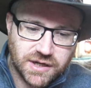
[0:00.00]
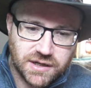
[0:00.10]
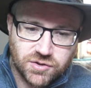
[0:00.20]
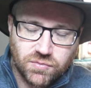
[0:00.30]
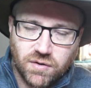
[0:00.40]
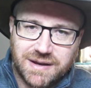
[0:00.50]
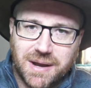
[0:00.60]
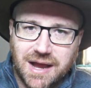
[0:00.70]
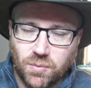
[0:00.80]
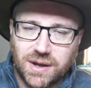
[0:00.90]
and I do worry
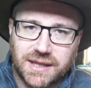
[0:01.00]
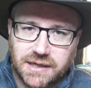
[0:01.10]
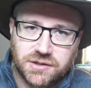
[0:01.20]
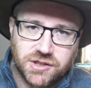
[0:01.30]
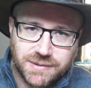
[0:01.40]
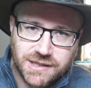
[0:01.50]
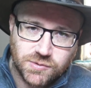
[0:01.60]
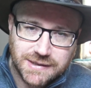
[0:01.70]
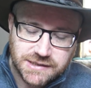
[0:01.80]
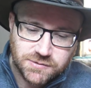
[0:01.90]
about how well they're going to do in the
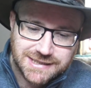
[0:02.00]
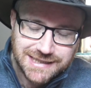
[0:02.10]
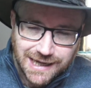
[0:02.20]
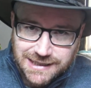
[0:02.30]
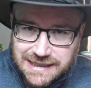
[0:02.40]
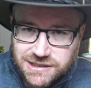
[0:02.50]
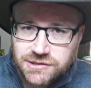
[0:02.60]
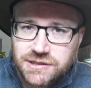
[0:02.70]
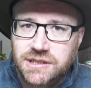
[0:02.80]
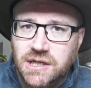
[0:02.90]
2029
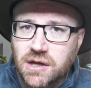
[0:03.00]
elections,